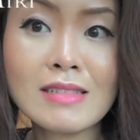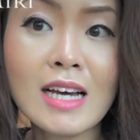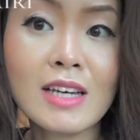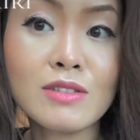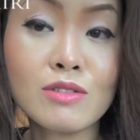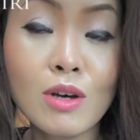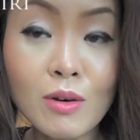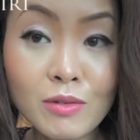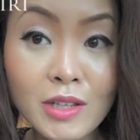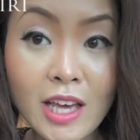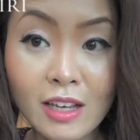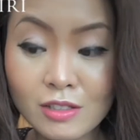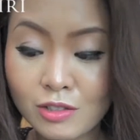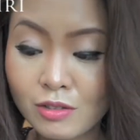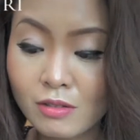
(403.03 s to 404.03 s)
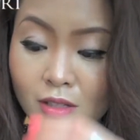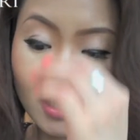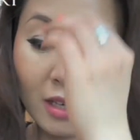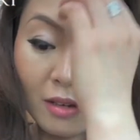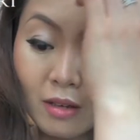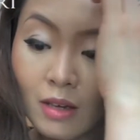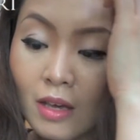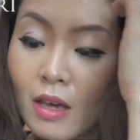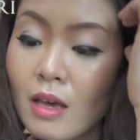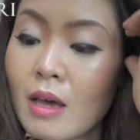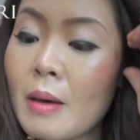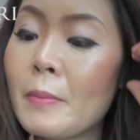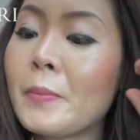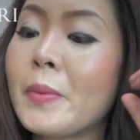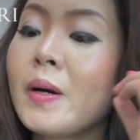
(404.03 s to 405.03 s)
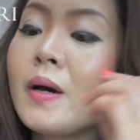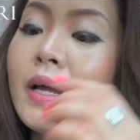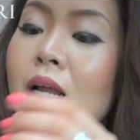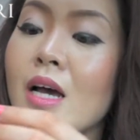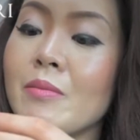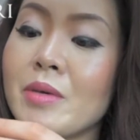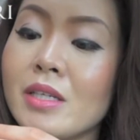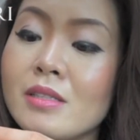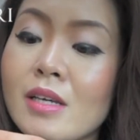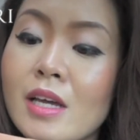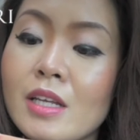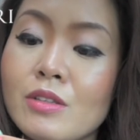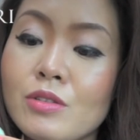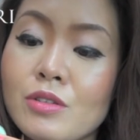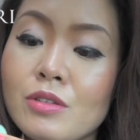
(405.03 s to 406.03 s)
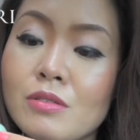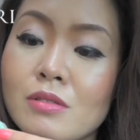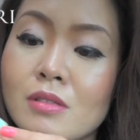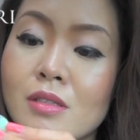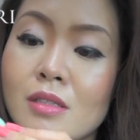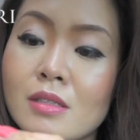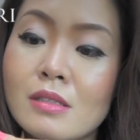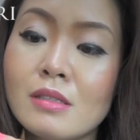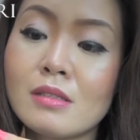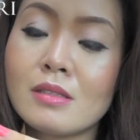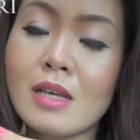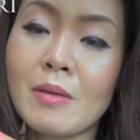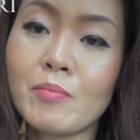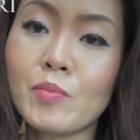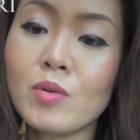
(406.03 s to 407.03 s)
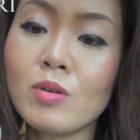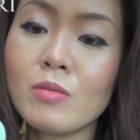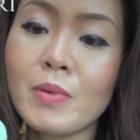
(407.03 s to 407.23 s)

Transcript: I don't actually, but I'm excited to use this sample